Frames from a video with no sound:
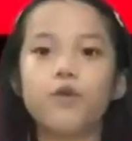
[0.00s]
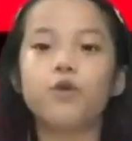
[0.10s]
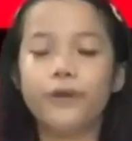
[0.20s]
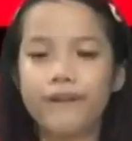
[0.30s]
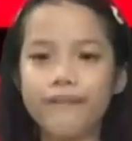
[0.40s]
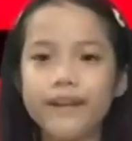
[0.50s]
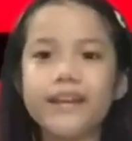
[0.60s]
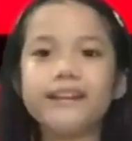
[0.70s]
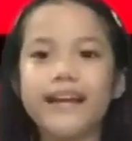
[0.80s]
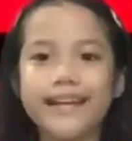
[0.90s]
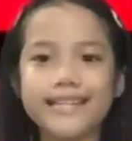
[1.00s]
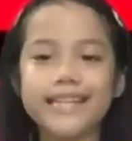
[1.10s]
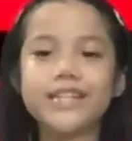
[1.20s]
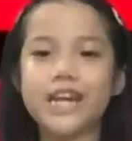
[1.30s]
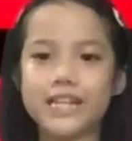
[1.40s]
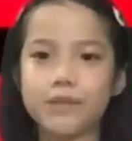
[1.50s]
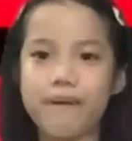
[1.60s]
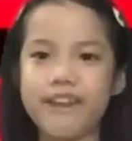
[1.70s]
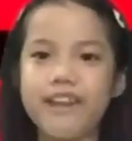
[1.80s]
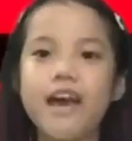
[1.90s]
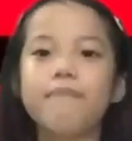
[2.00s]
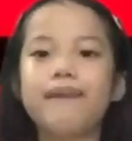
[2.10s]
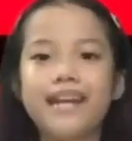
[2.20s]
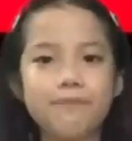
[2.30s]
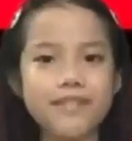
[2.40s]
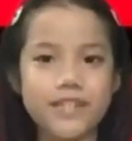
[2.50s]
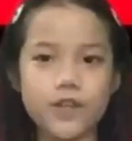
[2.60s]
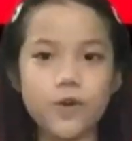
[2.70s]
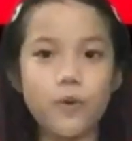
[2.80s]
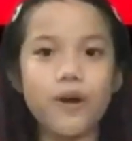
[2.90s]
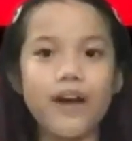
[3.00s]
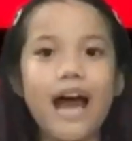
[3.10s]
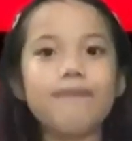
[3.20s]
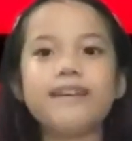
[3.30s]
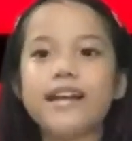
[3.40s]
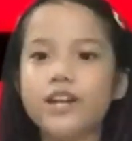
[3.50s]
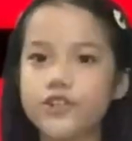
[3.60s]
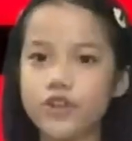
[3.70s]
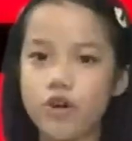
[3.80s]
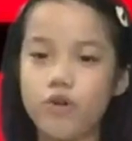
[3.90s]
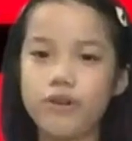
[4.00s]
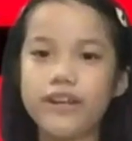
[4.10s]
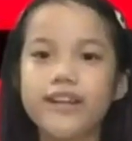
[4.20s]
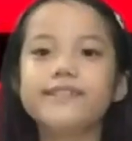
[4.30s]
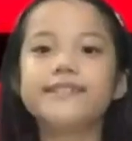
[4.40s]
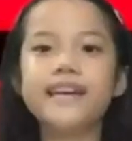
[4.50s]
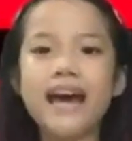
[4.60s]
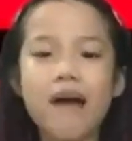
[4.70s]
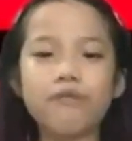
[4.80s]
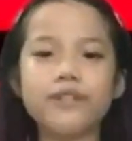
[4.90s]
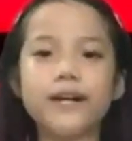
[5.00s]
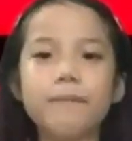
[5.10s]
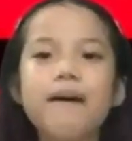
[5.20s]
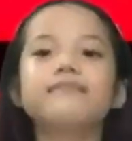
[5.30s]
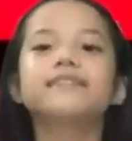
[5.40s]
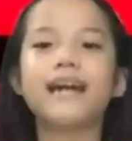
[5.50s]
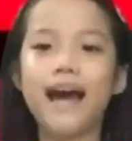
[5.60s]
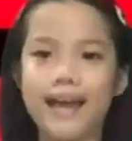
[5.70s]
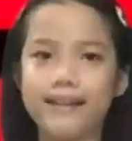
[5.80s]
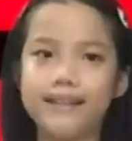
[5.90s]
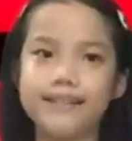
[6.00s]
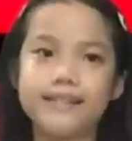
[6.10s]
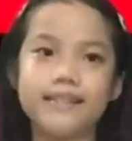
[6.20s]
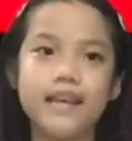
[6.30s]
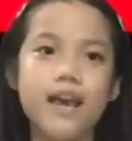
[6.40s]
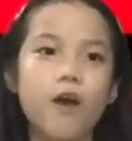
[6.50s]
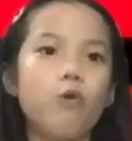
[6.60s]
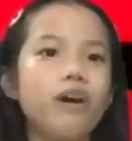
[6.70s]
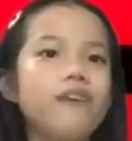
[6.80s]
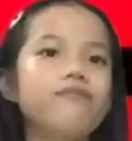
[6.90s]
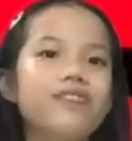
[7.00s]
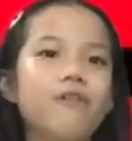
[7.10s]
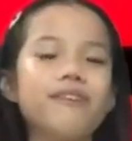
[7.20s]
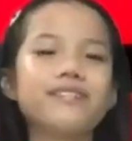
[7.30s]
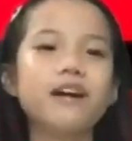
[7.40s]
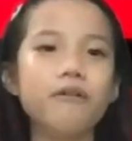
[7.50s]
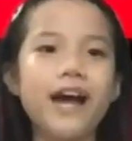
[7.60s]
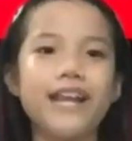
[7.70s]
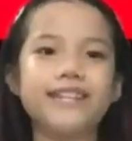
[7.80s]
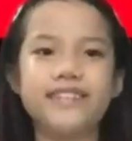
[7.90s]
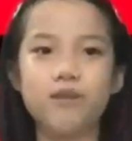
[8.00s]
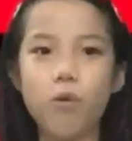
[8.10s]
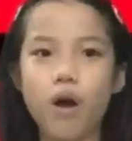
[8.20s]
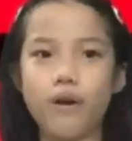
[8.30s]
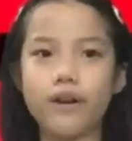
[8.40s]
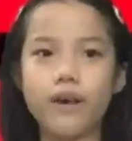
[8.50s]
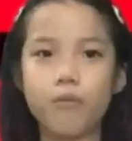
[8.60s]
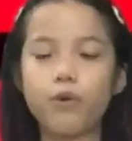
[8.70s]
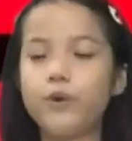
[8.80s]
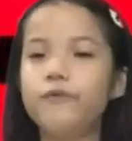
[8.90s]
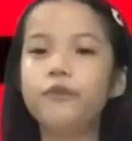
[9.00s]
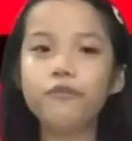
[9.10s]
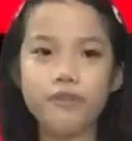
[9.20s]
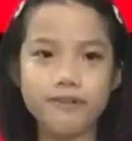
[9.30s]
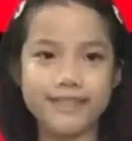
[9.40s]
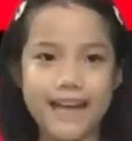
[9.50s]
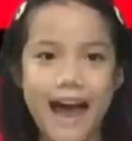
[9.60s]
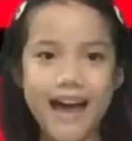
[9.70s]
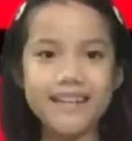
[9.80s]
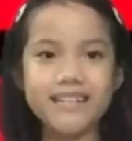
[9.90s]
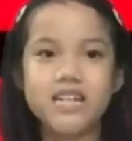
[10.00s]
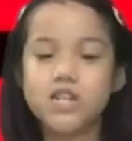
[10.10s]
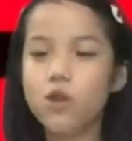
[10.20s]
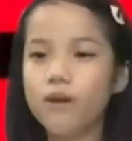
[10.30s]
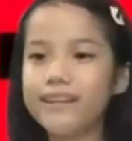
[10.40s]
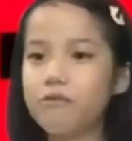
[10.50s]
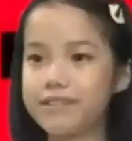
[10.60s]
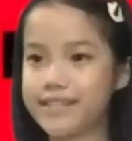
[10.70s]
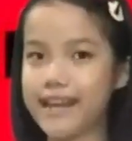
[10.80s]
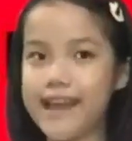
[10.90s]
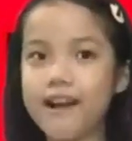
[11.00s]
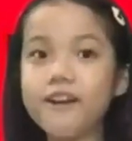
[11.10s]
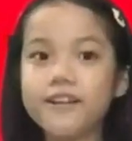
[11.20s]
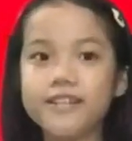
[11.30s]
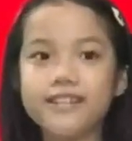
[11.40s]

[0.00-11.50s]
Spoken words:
Good evening, ladies and gentlemen. My name's Sue. I'm 10 years old. Today I will talk about kindness. What if there was no kindness in the world? Would you feel sad, lonely, or scared?